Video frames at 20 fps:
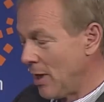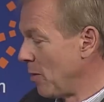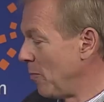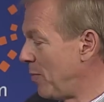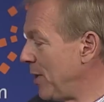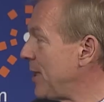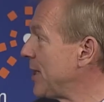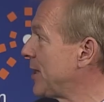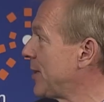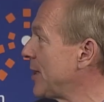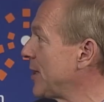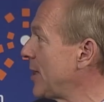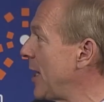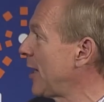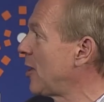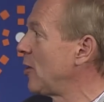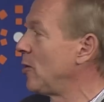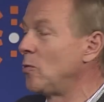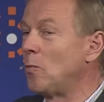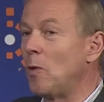But it's the
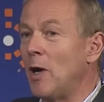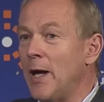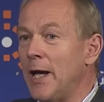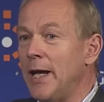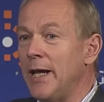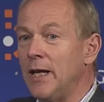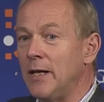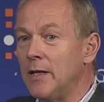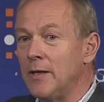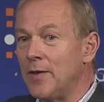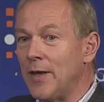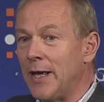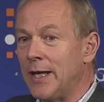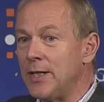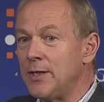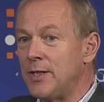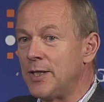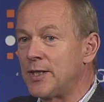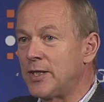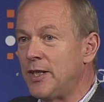second way
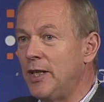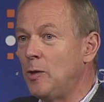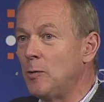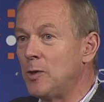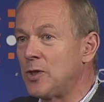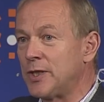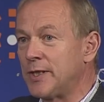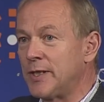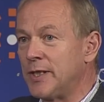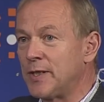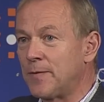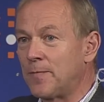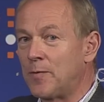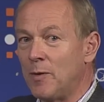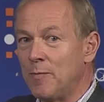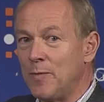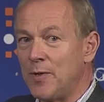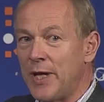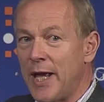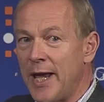that distinguishes us
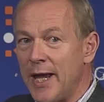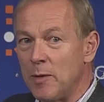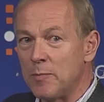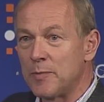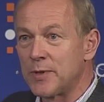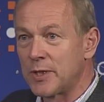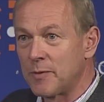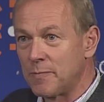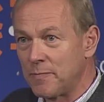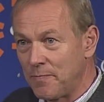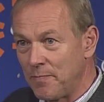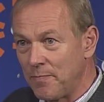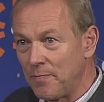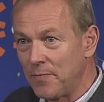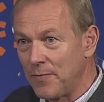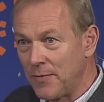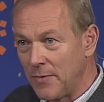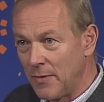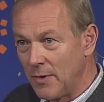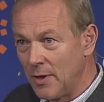from the apes.
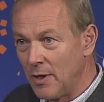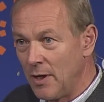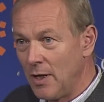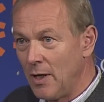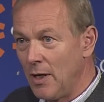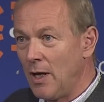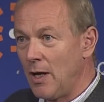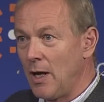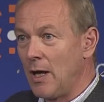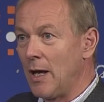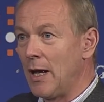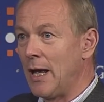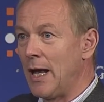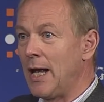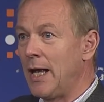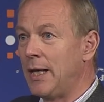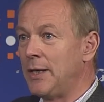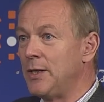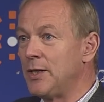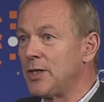
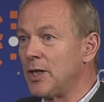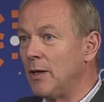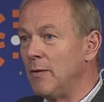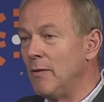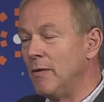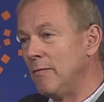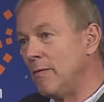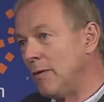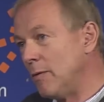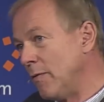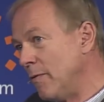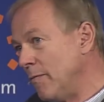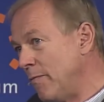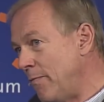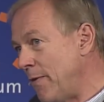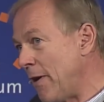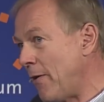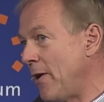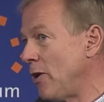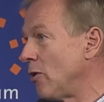And
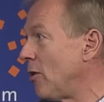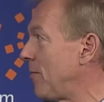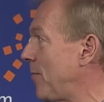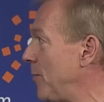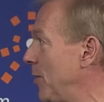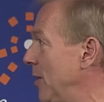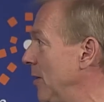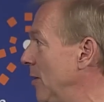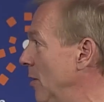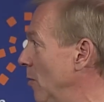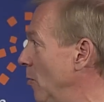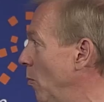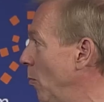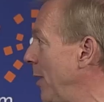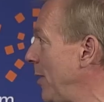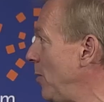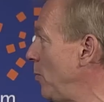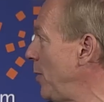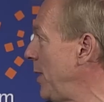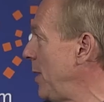very often,
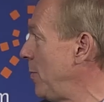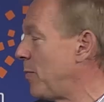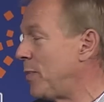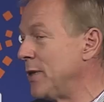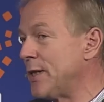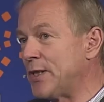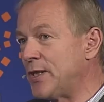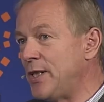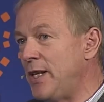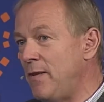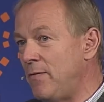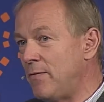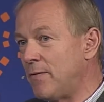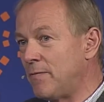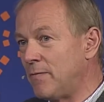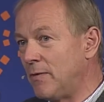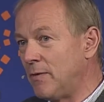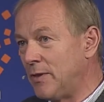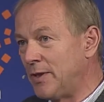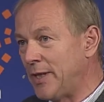when we
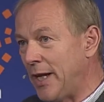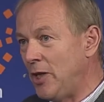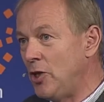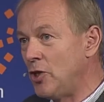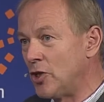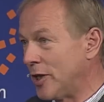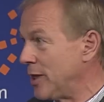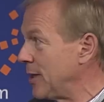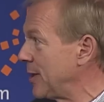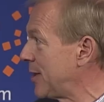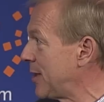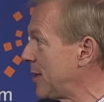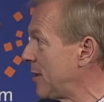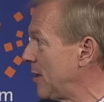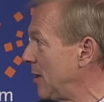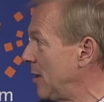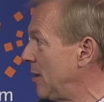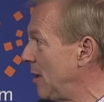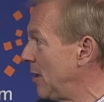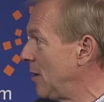perceive
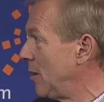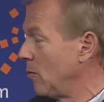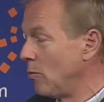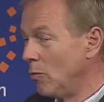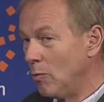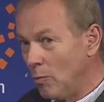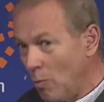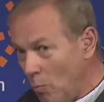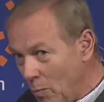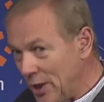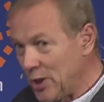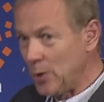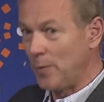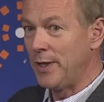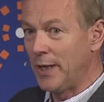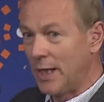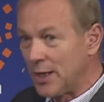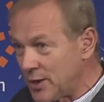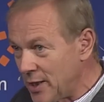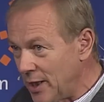dangers, we're
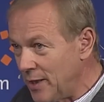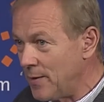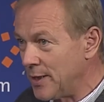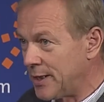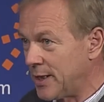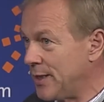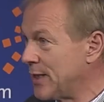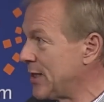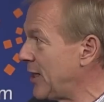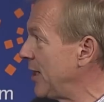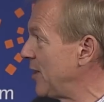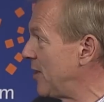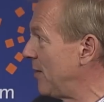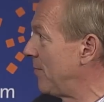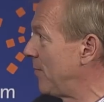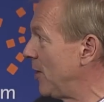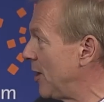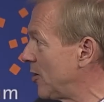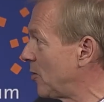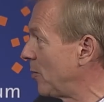doing it in this
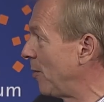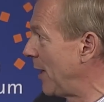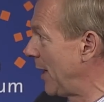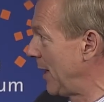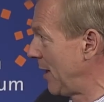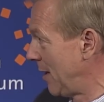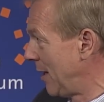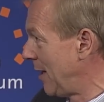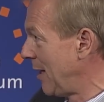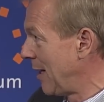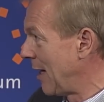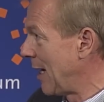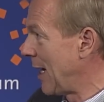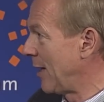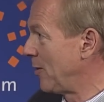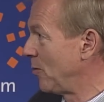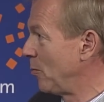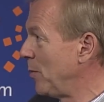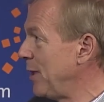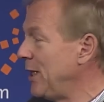instinctive first way.
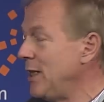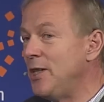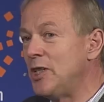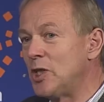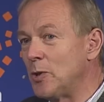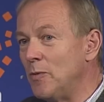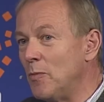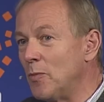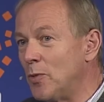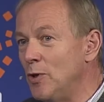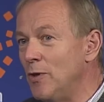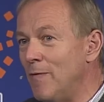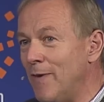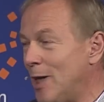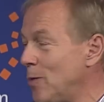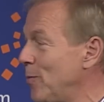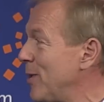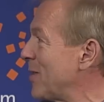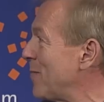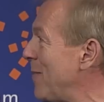And we need to improve
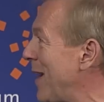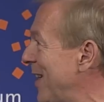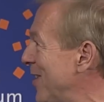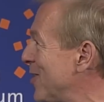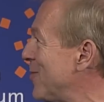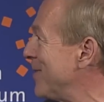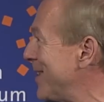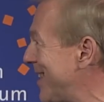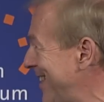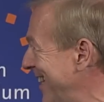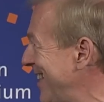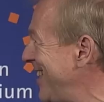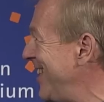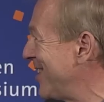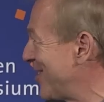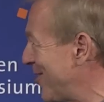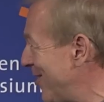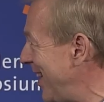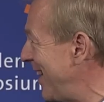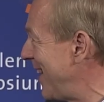our risk management
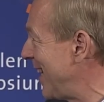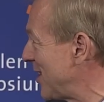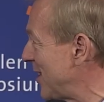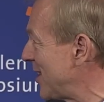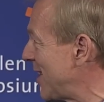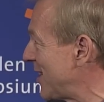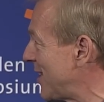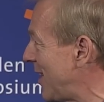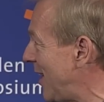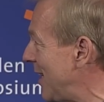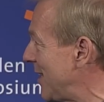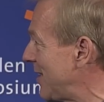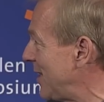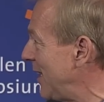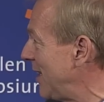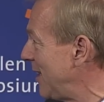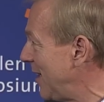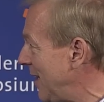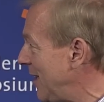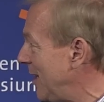techniques, really, as a society.